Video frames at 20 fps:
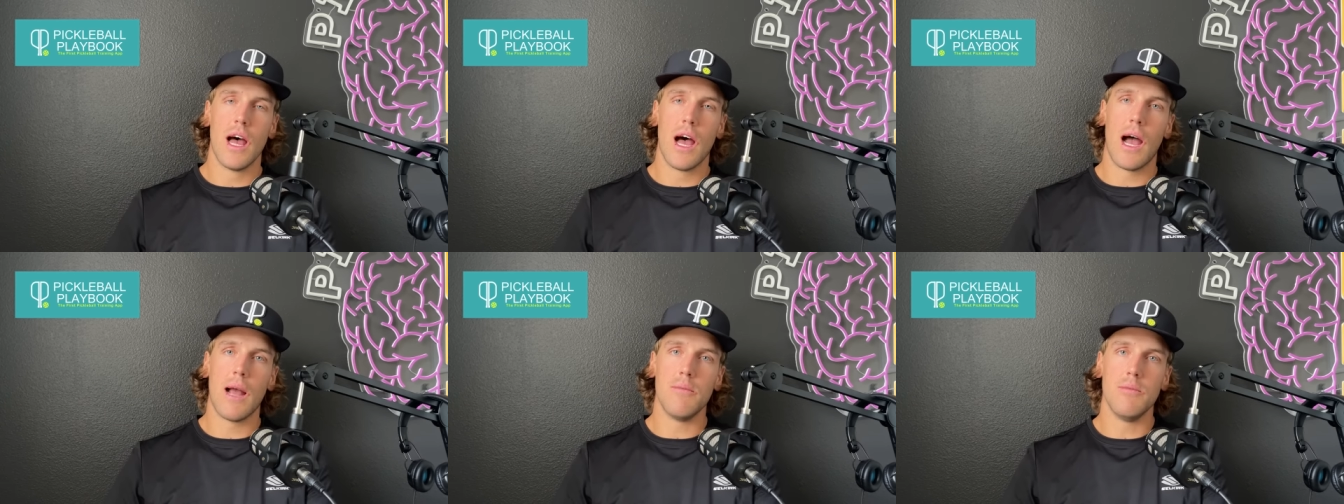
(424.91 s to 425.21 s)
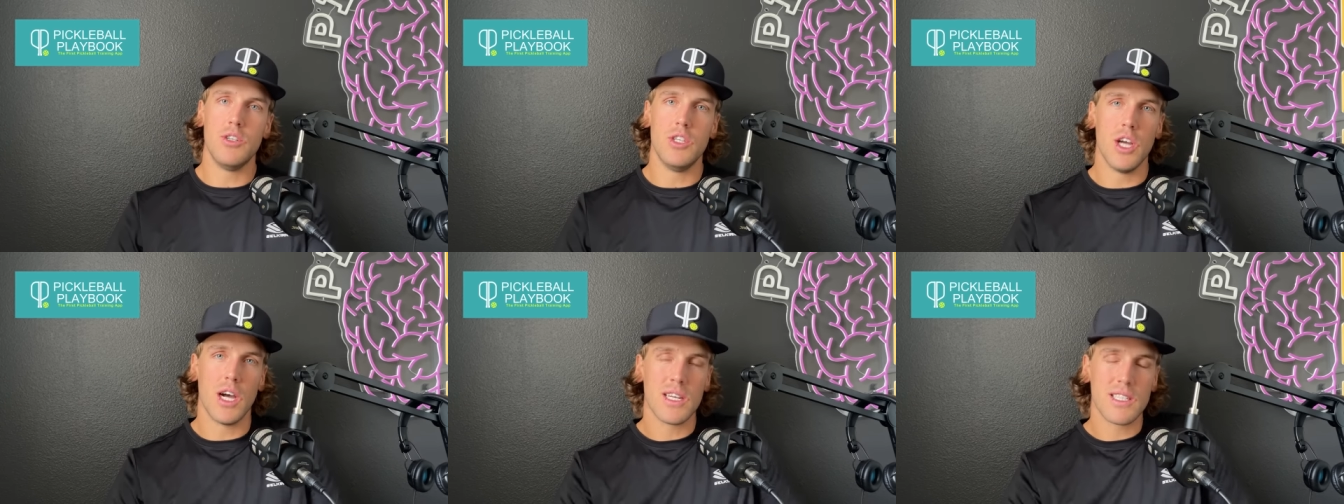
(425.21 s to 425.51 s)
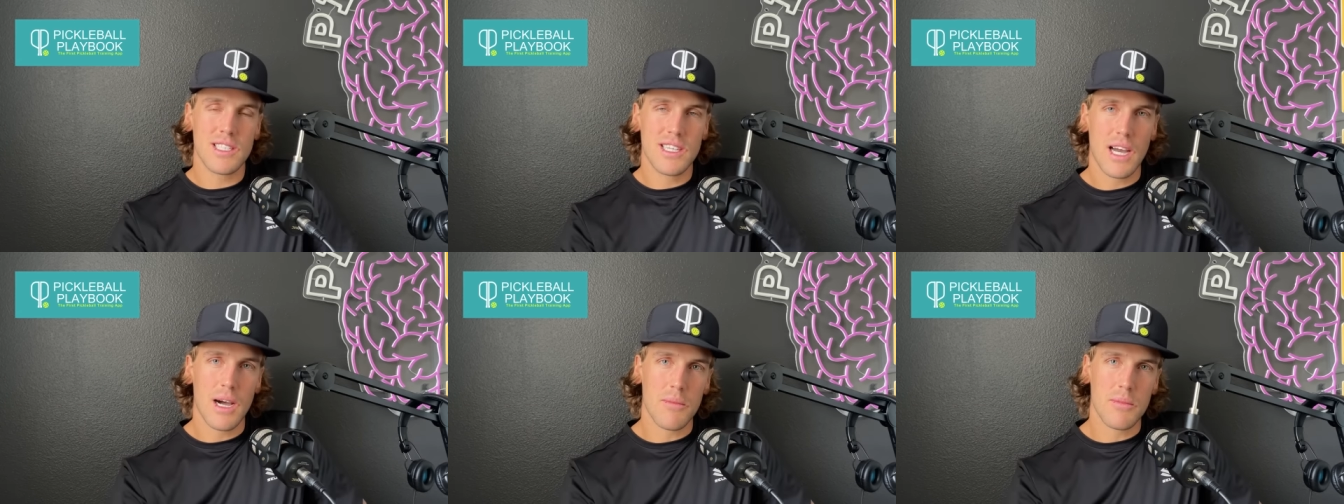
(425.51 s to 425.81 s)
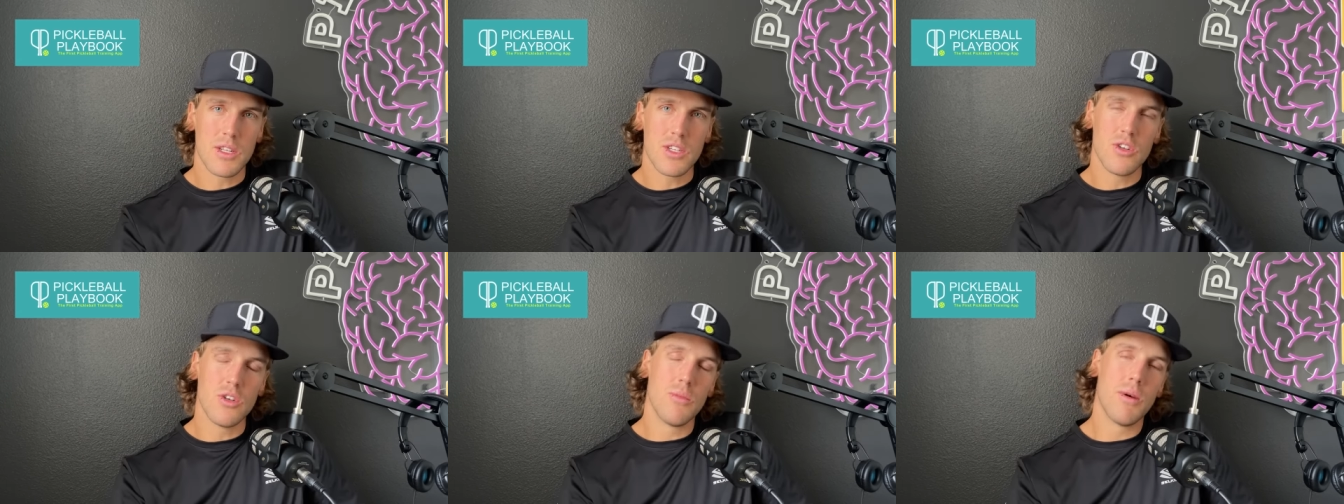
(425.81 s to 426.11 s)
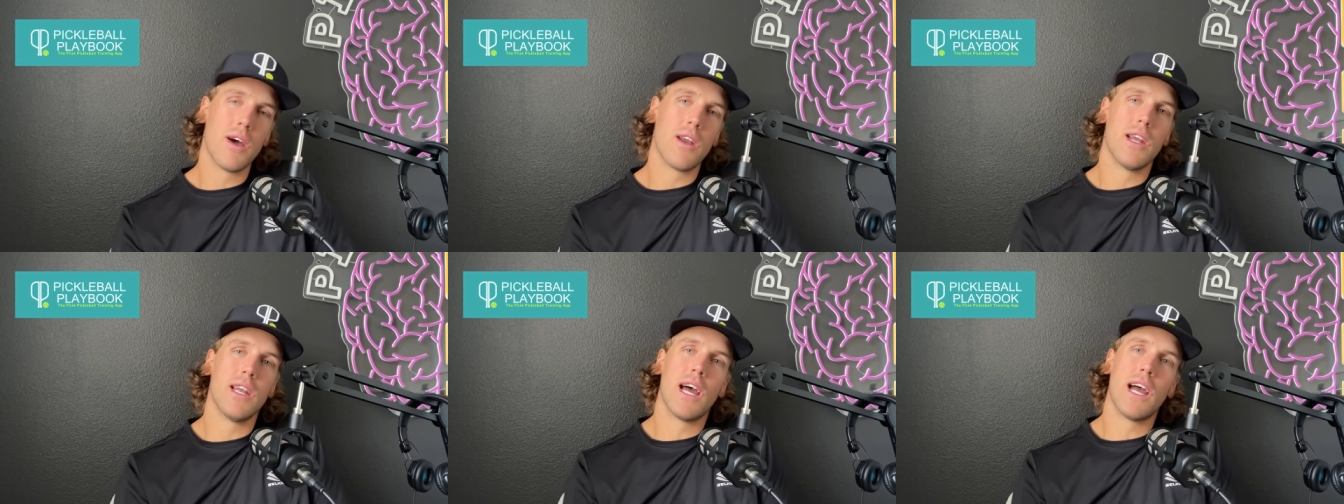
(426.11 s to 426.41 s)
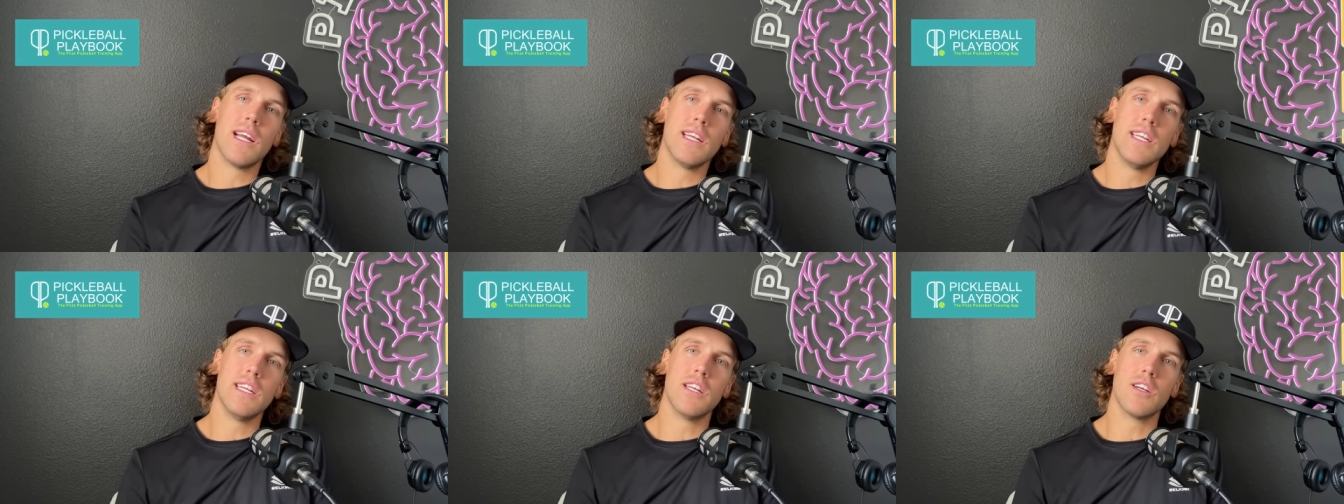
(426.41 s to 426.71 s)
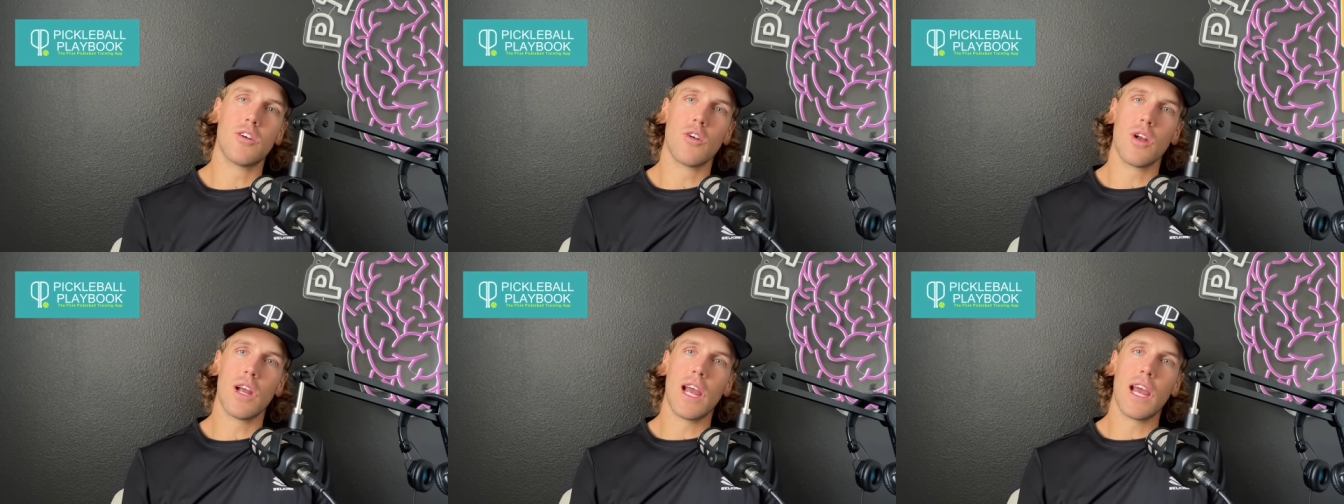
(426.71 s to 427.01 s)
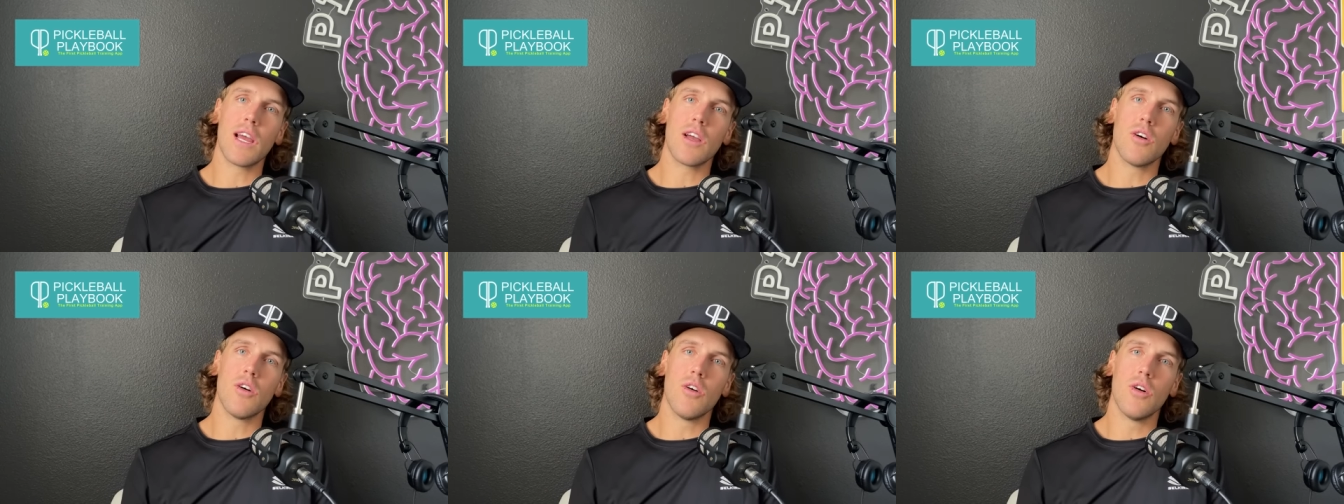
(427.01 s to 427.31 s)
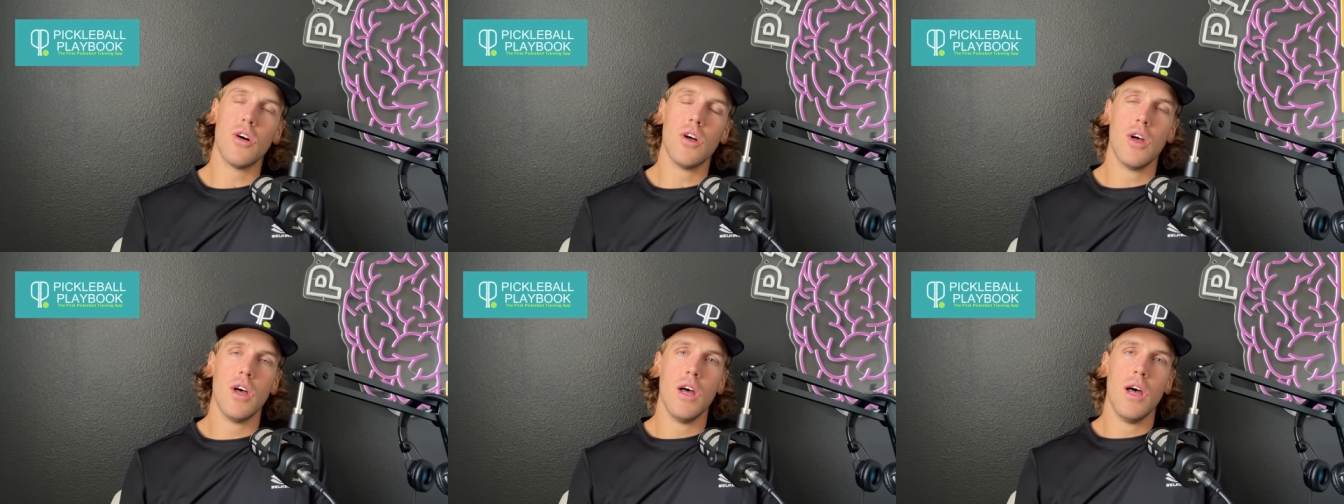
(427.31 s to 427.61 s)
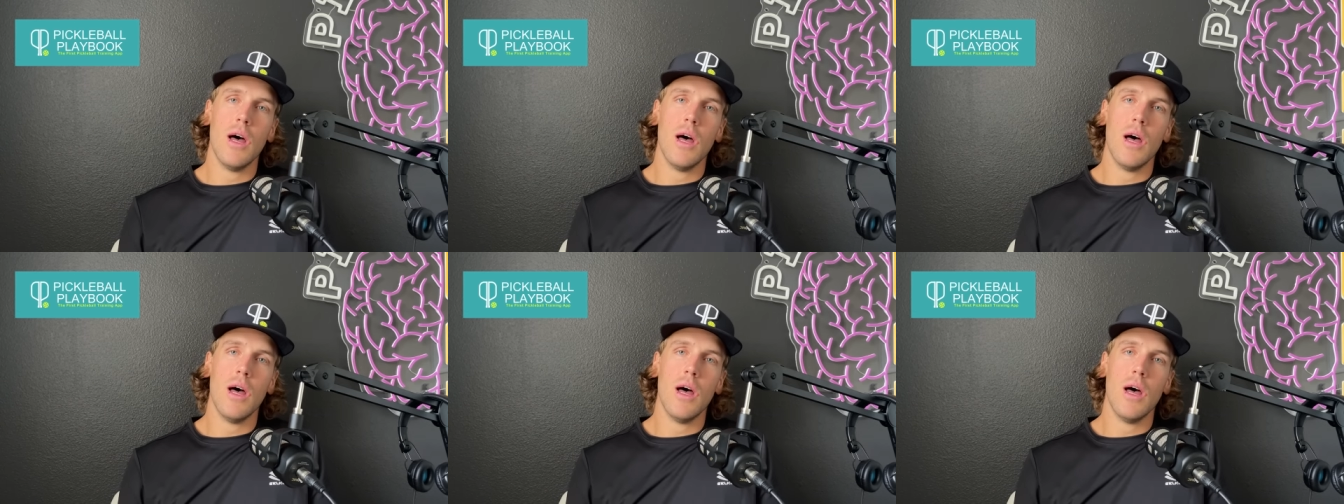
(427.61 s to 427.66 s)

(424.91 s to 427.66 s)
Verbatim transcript: I'm just coming to about a 90 degree angle.